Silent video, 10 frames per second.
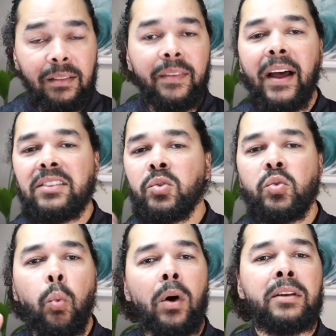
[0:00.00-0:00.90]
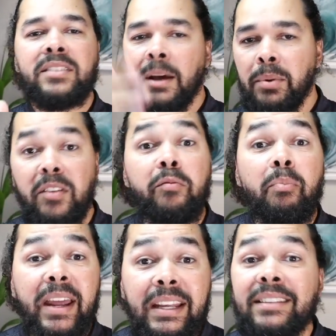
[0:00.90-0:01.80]
And that's just one example of
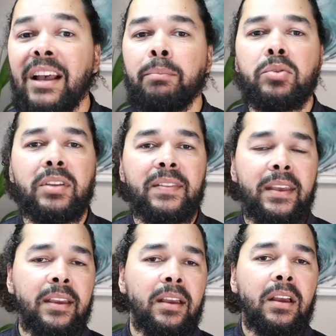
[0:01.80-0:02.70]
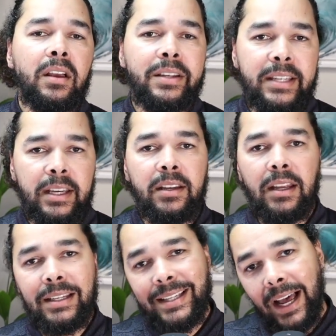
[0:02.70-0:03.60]
many examples that they did
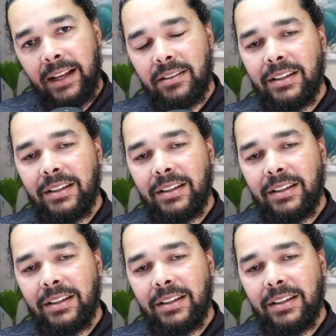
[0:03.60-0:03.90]
in tests.